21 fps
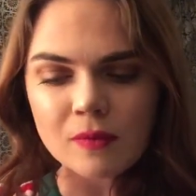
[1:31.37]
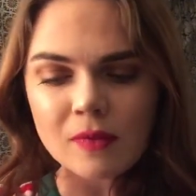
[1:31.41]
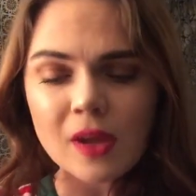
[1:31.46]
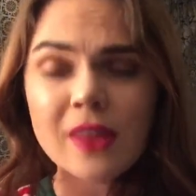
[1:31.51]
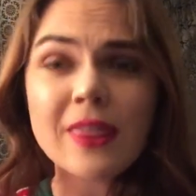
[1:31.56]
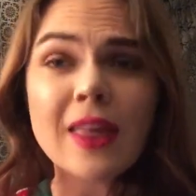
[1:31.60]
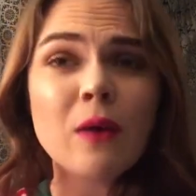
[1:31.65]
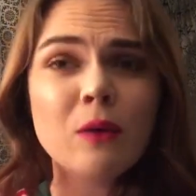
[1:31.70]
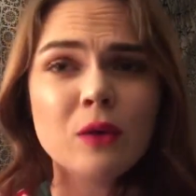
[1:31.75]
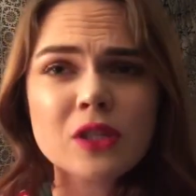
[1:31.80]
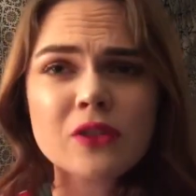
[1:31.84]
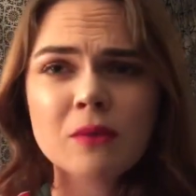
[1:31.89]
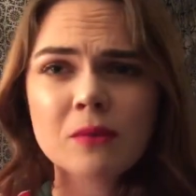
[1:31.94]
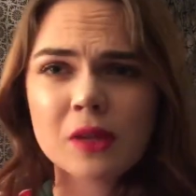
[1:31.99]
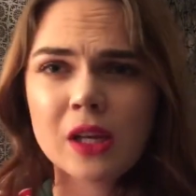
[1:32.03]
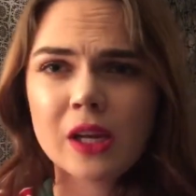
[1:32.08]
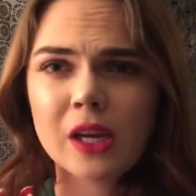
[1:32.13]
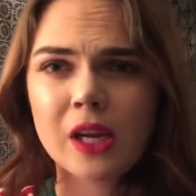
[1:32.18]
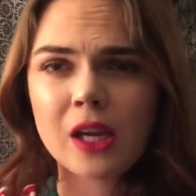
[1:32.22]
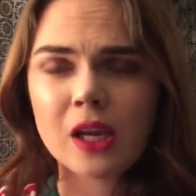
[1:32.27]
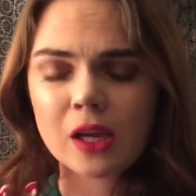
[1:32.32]
That one's from
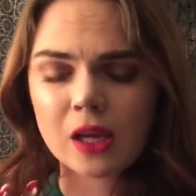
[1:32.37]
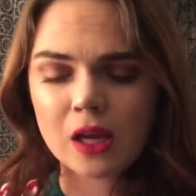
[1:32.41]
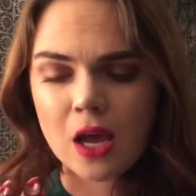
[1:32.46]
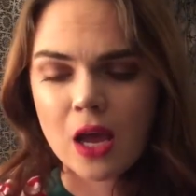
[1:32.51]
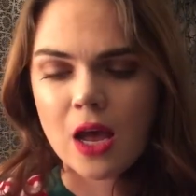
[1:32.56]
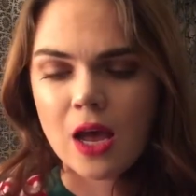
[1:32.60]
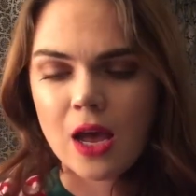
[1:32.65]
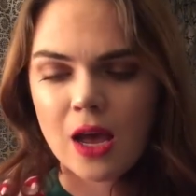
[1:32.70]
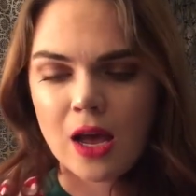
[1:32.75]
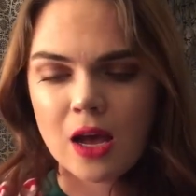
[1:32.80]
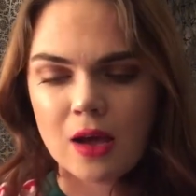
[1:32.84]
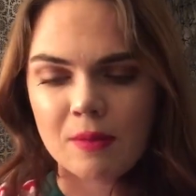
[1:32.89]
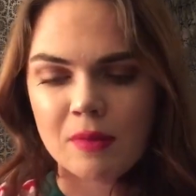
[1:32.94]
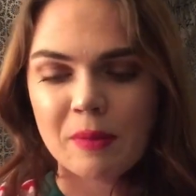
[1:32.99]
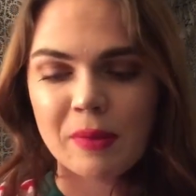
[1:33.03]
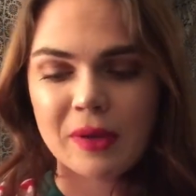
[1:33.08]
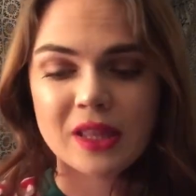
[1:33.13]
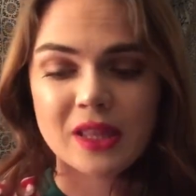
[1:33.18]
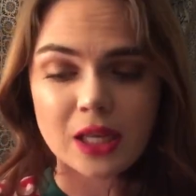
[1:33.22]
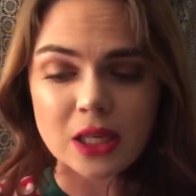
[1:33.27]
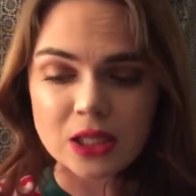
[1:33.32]
Clinique,
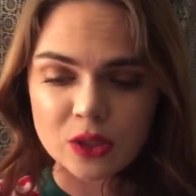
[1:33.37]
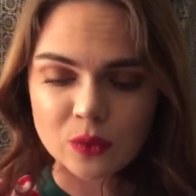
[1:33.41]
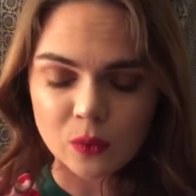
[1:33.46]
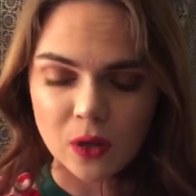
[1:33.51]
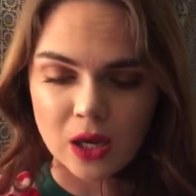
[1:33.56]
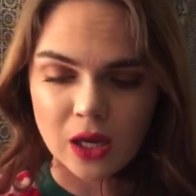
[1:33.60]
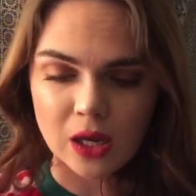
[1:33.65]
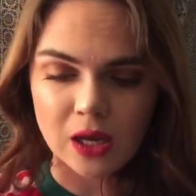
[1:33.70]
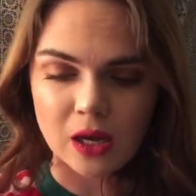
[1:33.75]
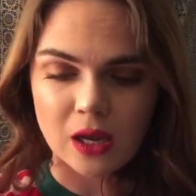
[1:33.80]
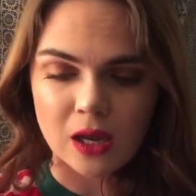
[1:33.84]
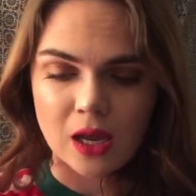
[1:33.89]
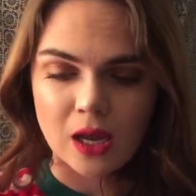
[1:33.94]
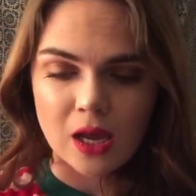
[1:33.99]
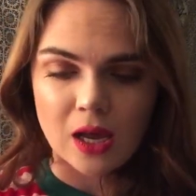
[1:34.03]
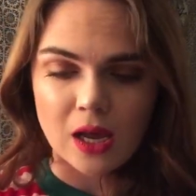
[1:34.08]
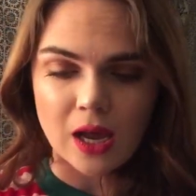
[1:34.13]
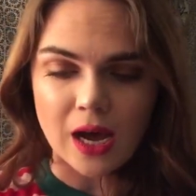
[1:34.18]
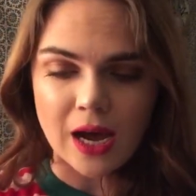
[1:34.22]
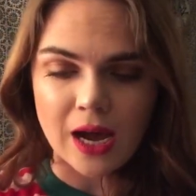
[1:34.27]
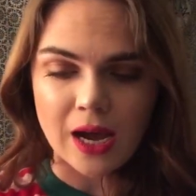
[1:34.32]
but this one,
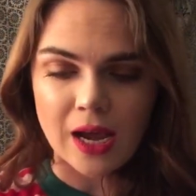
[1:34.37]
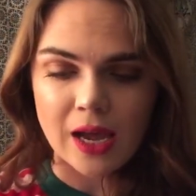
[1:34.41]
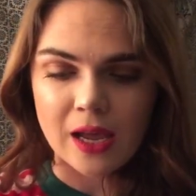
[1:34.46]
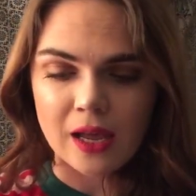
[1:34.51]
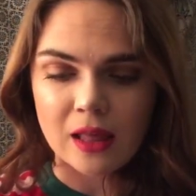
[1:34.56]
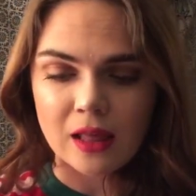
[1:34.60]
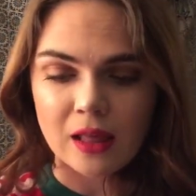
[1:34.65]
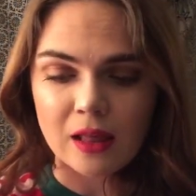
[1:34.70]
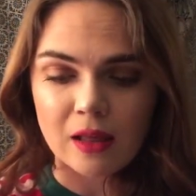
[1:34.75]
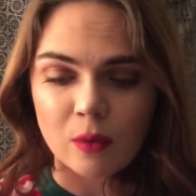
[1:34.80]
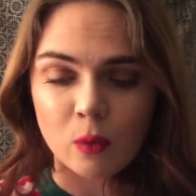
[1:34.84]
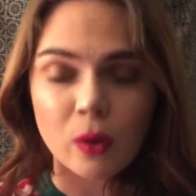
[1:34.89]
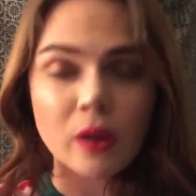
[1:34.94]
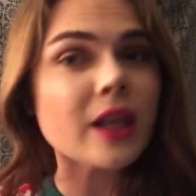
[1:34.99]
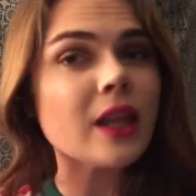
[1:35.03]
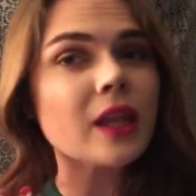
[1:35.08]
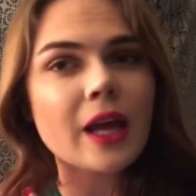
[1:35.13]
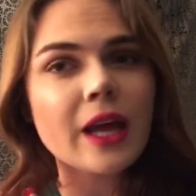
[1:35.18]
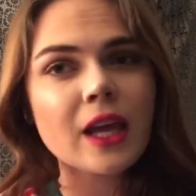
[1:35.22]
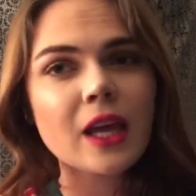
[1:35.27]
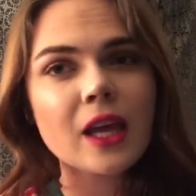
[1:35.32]
I really
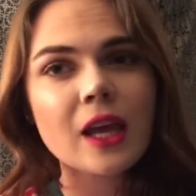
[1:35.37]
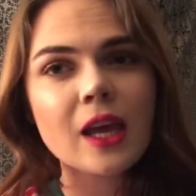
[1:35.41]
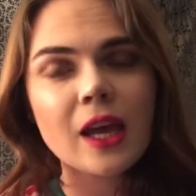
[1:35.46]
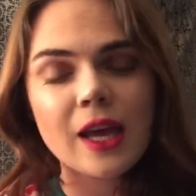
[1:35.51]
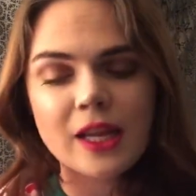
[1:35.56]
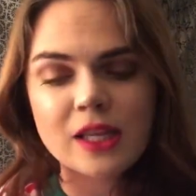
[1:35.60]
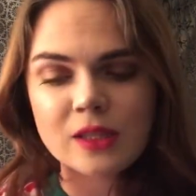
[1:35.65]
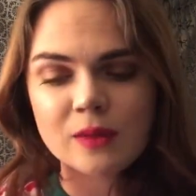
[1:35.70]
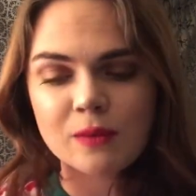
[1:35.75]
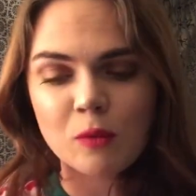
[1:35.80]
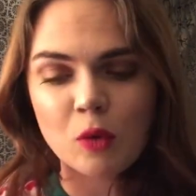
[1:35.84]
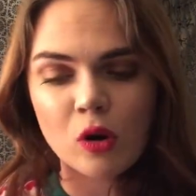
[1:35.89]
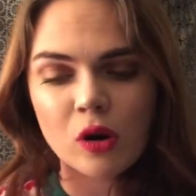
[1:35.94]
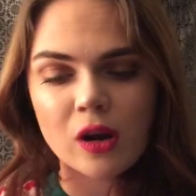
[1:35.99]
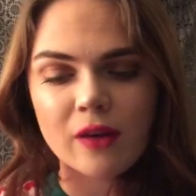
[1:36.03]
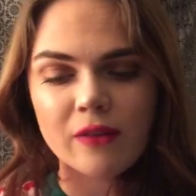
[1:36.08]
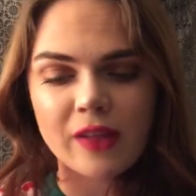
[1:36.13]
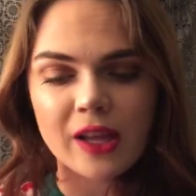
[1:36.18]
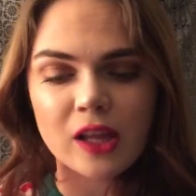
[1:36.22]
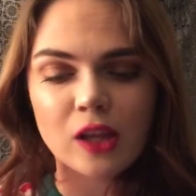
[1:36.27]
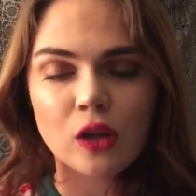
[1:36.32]
like it. It's more
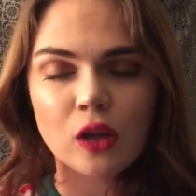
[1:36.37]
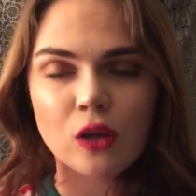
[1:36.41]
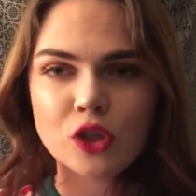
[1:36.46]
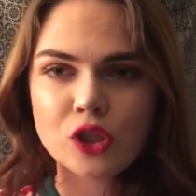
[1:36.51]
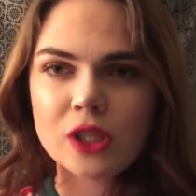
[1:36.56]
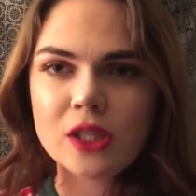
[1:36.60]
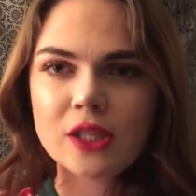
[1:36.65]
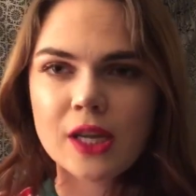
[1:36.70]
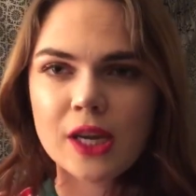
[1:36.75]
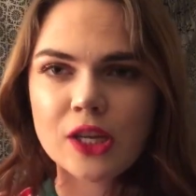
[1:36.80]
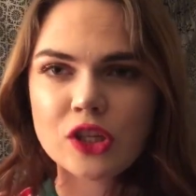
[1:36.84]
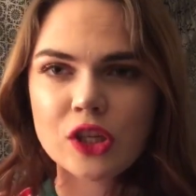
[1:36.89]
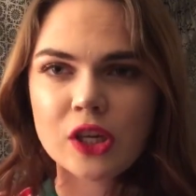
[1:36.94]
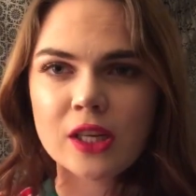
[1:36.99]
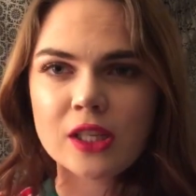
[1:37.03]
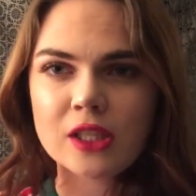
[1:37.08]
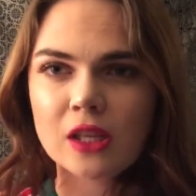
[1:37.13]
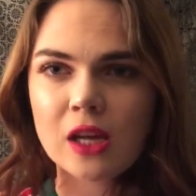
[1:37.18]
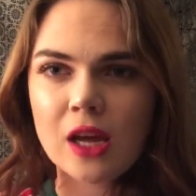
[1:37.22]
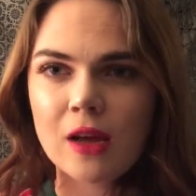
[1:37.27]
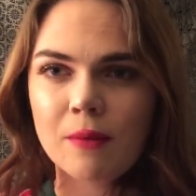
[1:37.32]
of like a lotion texture.
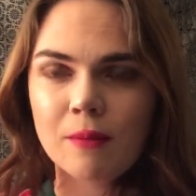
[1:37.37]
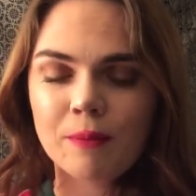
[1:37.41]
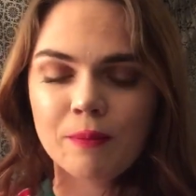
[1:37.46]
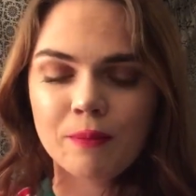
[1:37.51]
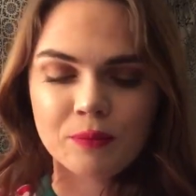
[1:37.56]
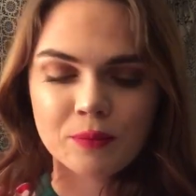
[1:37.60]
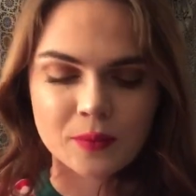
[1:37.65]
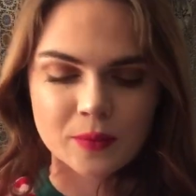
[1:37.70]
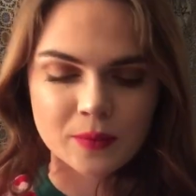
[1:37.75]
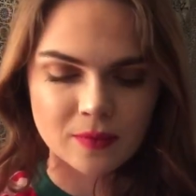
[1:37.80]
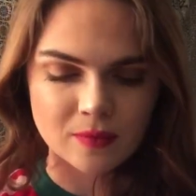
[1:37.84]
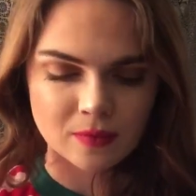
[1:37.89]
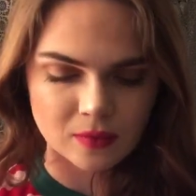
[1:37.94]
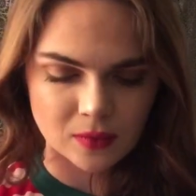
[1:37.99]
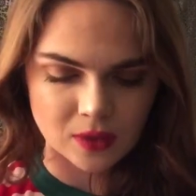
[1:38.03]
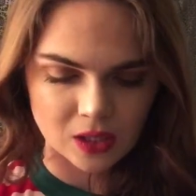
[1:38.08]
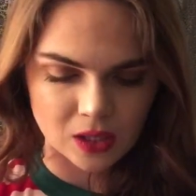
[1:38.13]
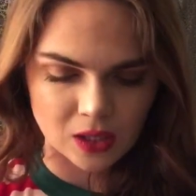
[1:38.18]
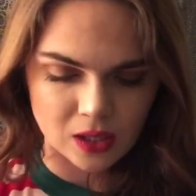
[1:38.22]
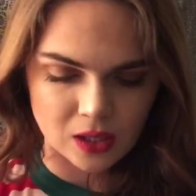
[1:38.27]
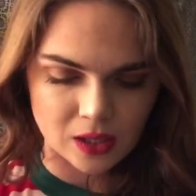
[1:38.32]

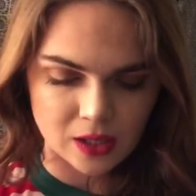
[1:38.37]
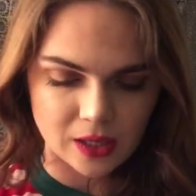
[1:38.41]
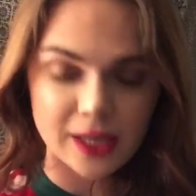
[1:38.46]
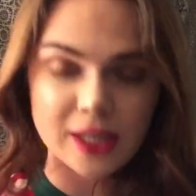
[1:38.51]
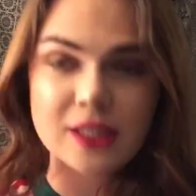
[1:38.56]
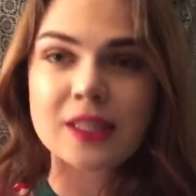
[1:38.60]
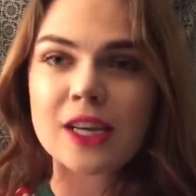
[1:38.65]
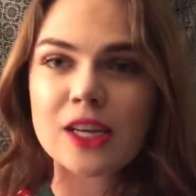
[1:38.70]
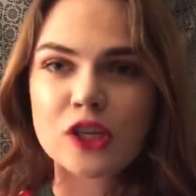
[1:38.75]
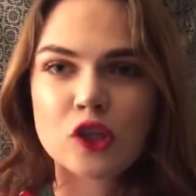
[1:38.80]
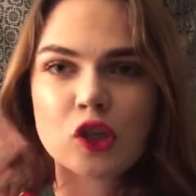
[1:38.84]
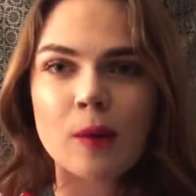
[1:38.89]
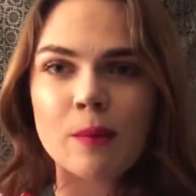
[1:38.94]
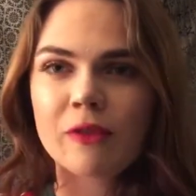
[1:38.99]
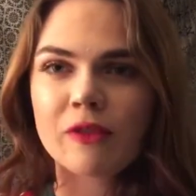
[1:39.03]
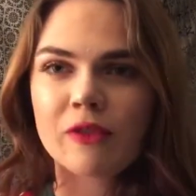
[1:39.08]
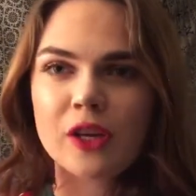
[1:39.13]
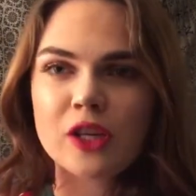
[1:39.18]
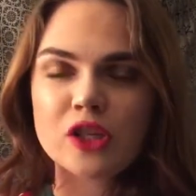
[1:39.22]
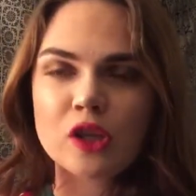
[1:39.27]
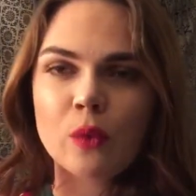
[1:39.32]
It's like soap
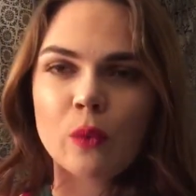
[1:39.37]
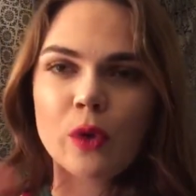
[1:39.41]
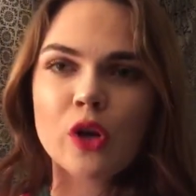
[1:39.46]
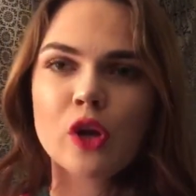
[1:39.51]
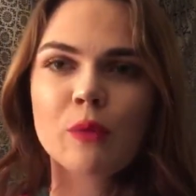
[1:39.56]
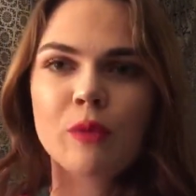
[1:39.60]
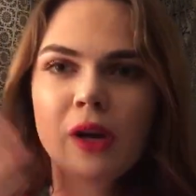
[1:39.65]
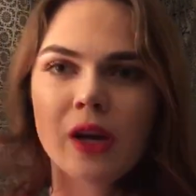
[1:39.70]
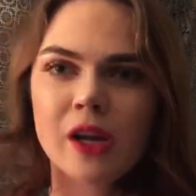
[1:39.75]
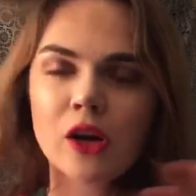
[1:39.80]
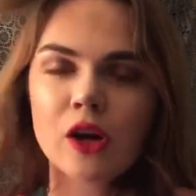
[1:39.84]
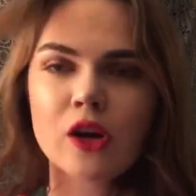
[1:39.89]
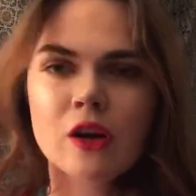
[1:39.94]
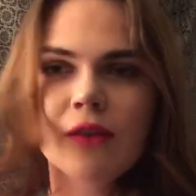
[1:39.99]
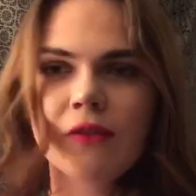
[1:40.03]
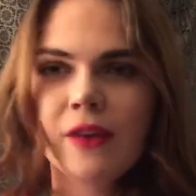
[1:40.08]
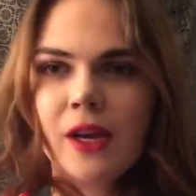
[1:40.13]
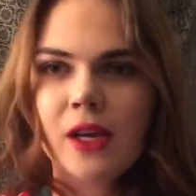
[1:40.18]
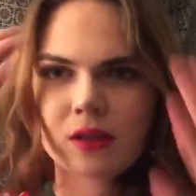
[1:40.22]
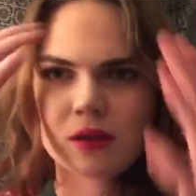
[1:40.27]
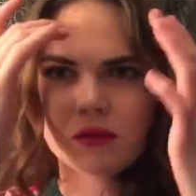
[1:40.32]
free, so when you're putting it on your
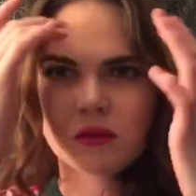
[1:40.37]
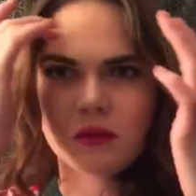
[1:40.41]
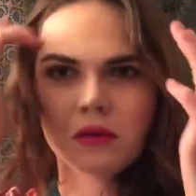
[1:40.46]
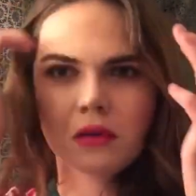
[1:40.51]
face,